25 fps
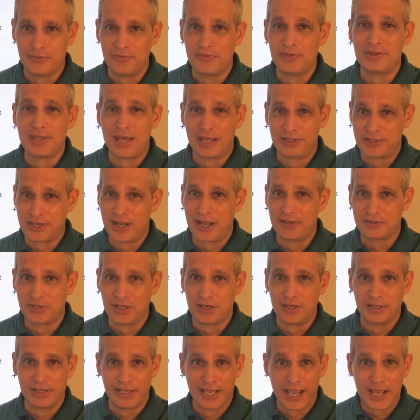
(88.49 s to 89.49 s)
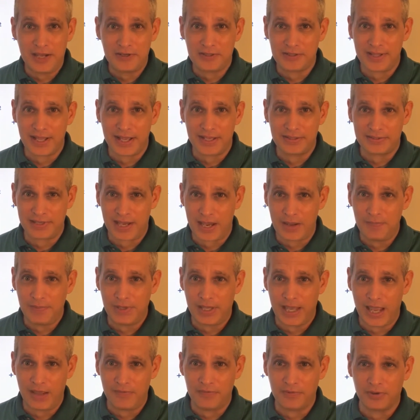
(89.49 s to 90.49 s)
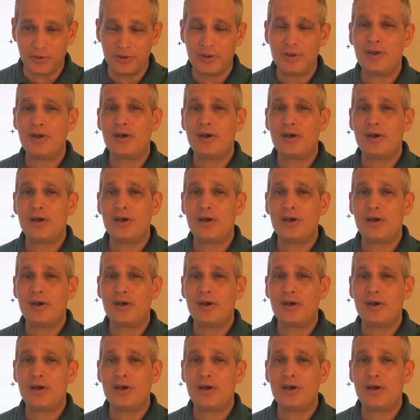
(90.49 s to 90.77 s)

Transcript: that that child's going to engage in that same behavior